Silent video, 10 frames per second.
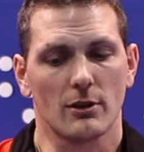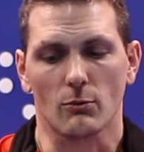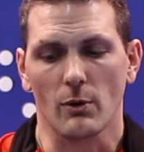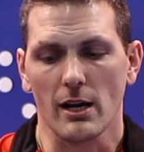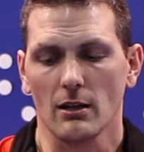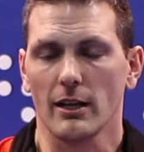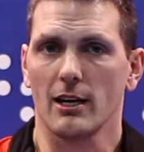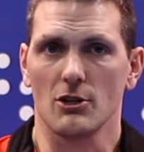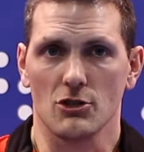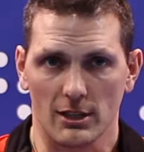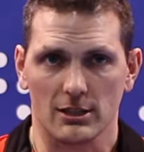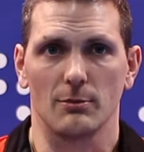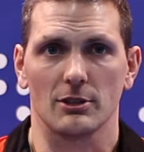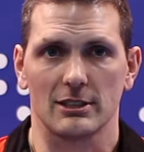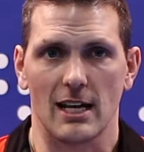the rail and
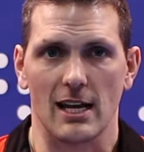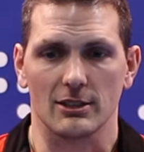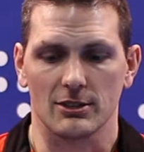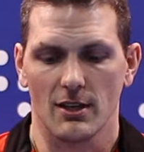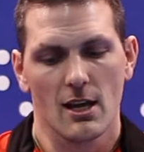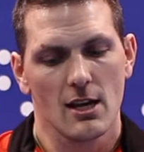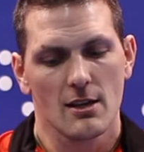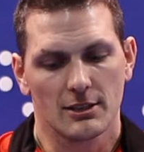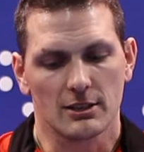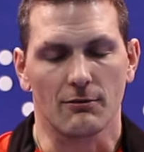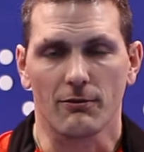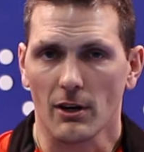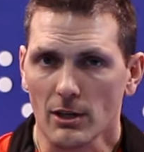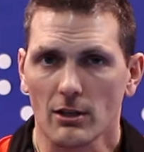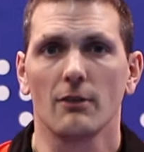adjustable sights. This is a
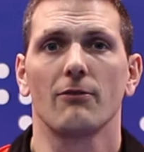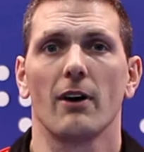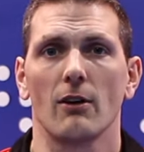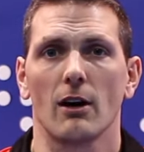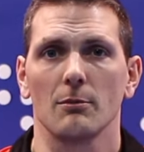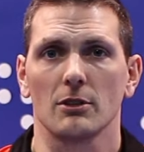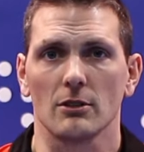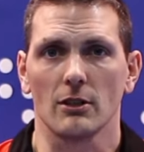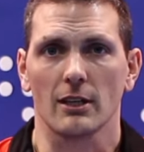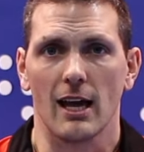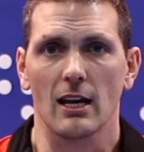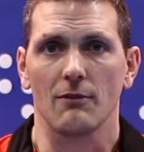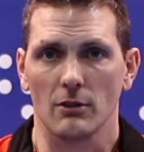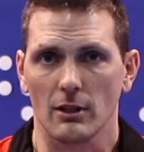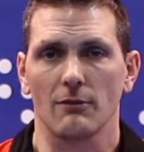very good firearm to look at if
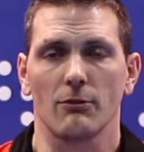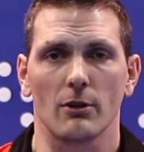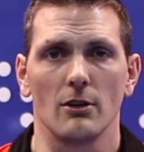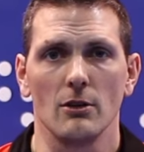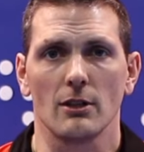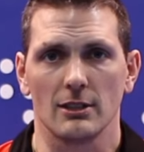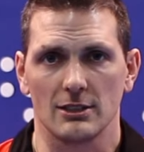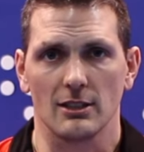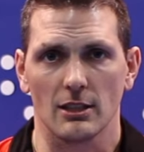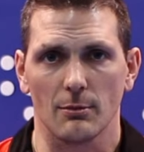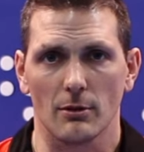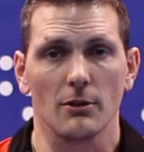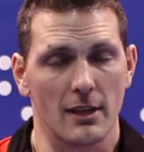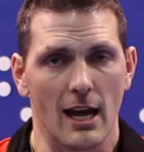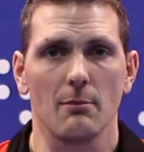you're looking for a new concealable
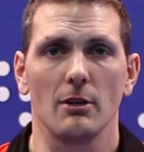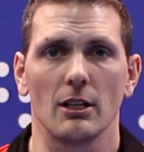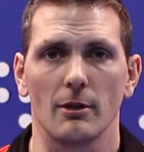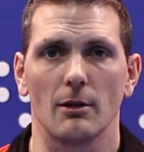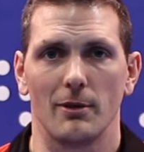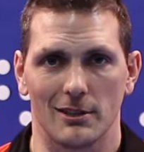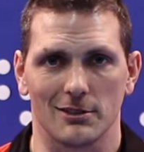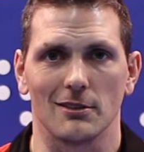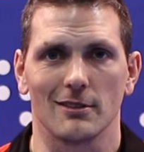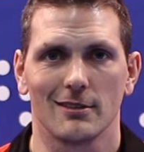9mm pistol.